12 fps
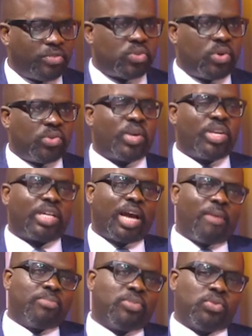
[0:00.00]
of sorts when it
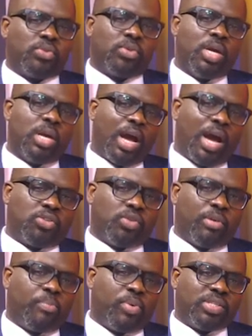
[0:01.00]
comes to
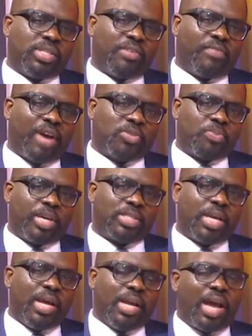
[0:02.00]
the positive
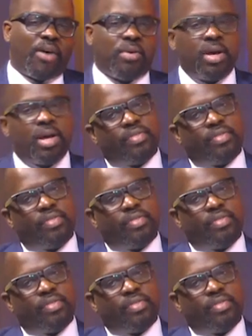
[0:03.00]
aspects. Now,